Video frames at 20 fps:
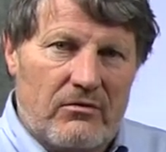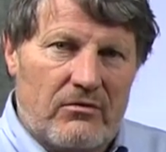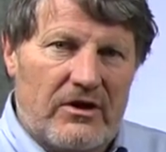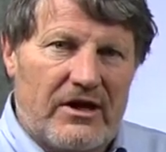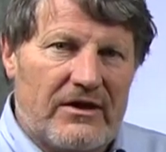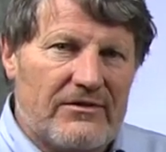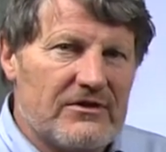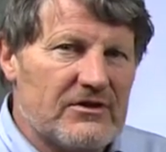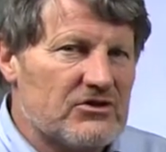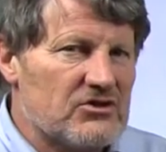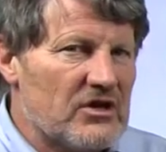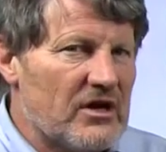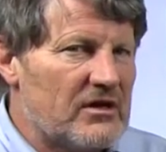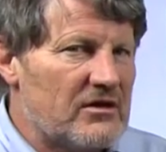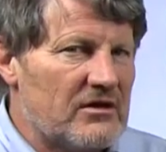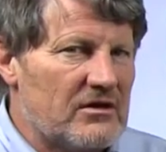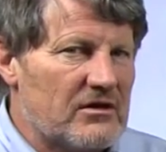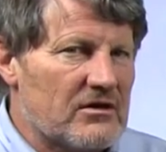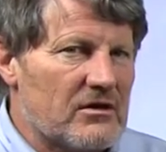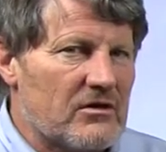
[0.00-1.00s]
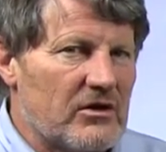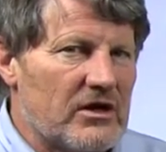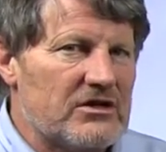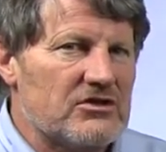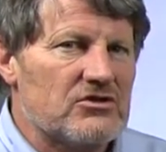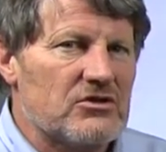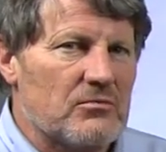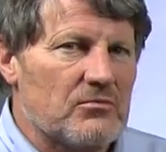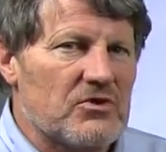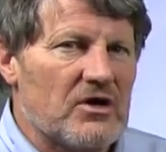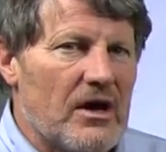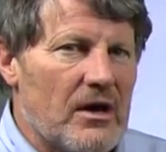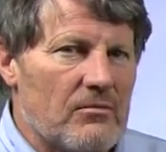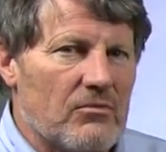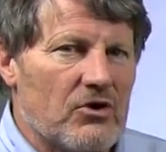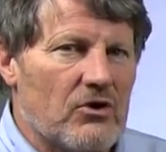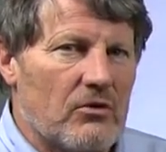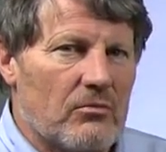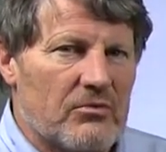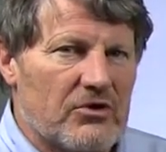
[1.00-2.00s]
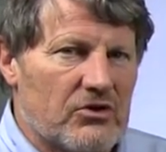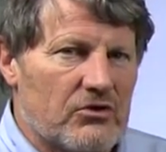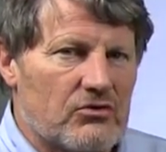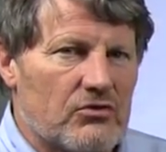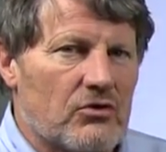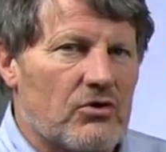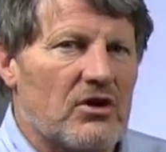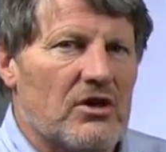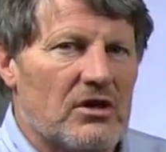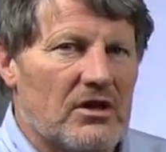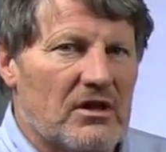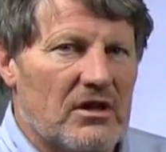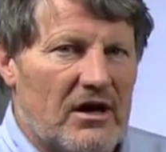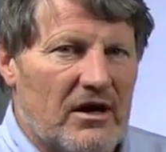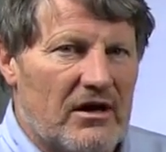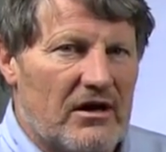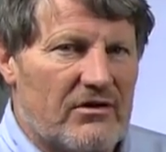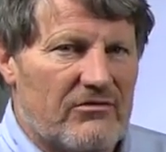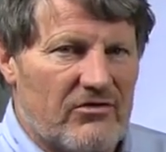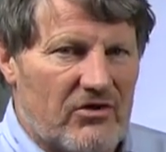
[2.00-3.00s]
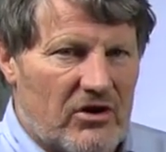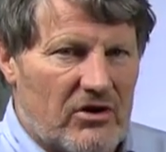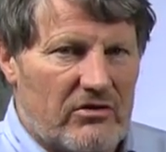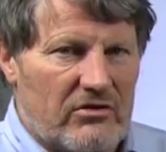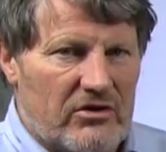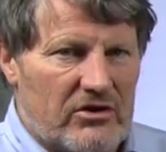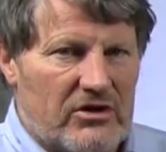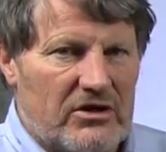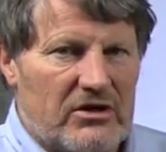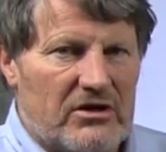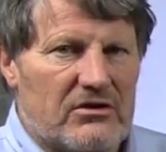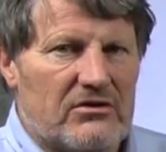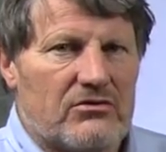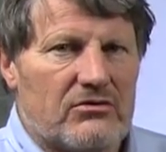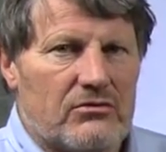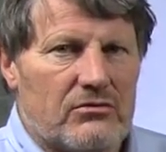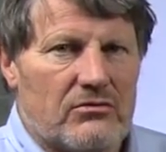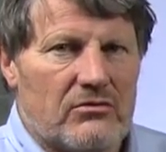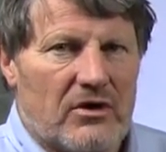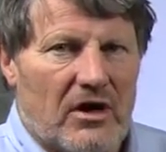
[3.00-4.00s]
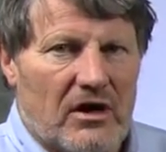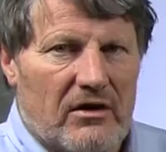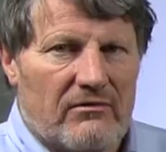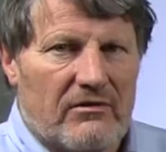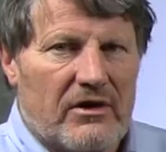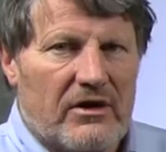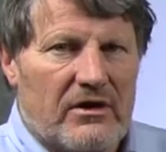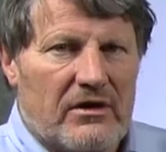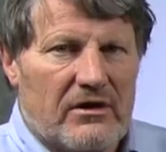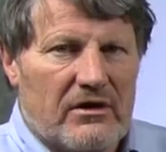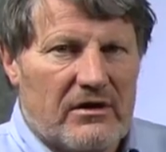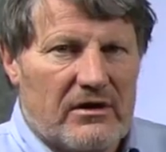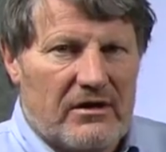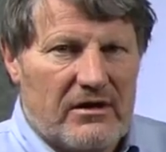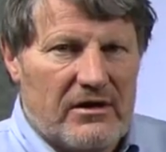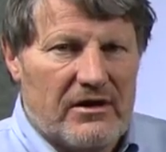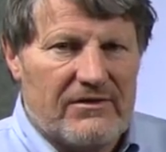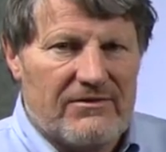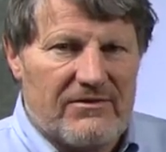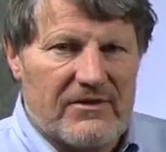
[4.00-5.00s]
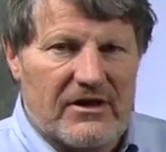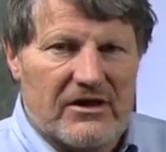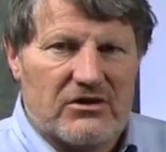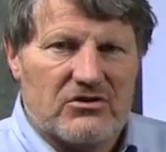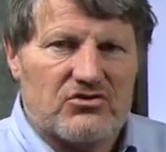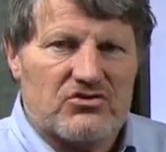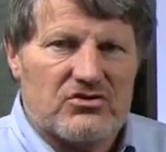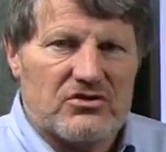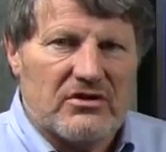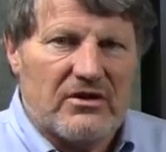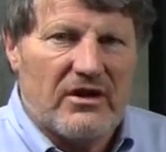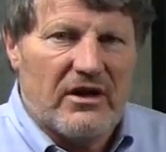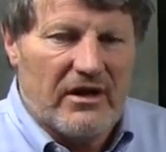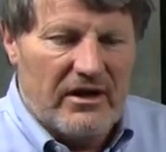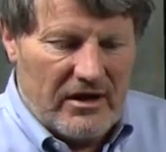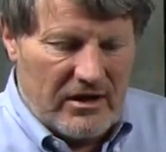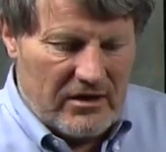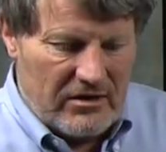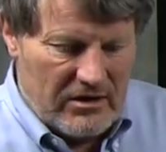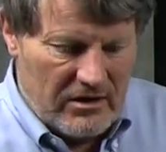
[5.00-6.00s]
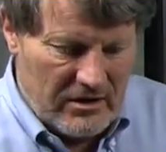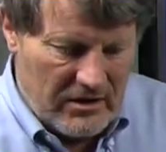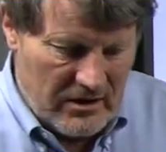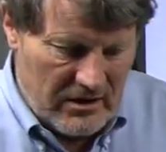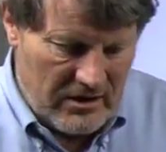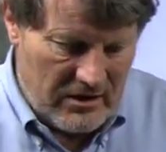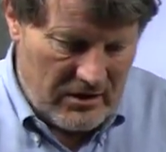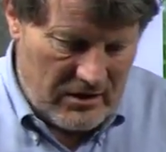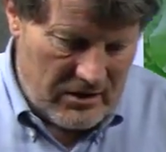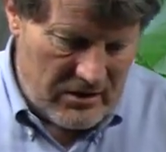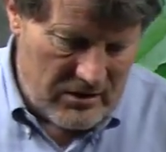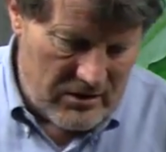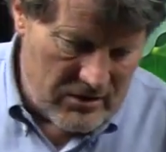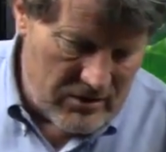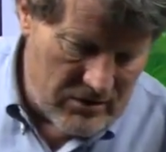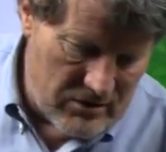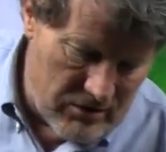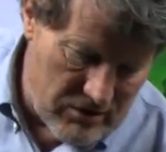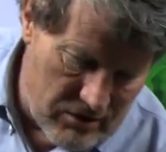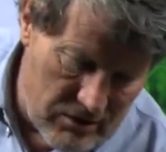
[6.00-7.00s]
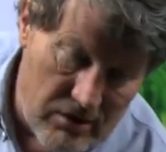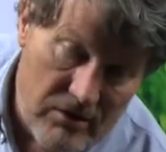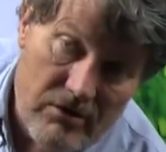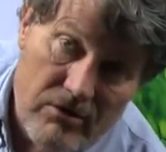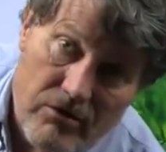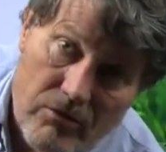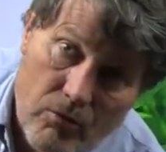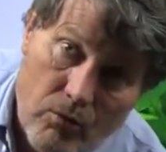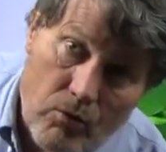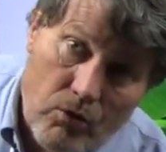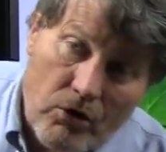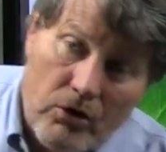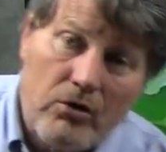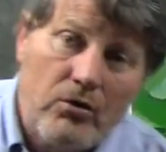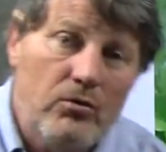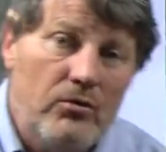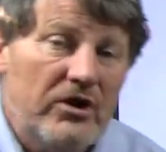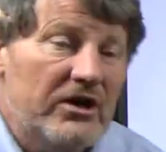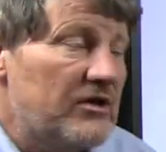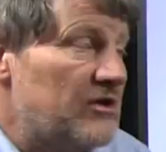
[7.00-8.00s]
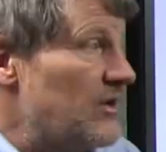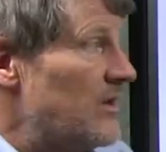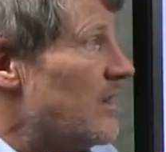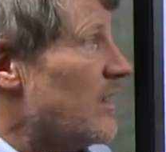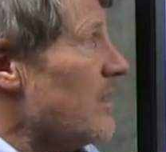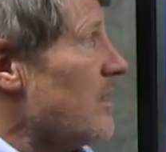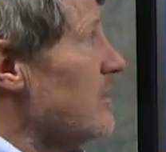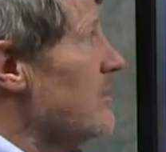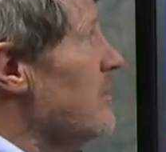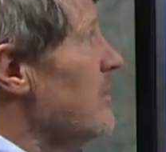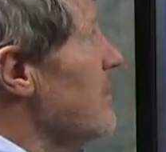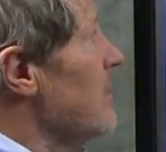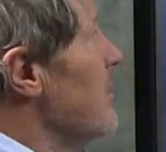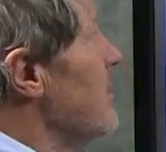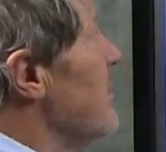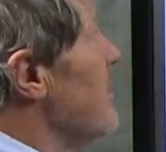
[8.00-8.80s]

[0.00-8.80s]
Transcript: We had this idea quite some time ago, but it took a lot of R&D to get this, and the work we did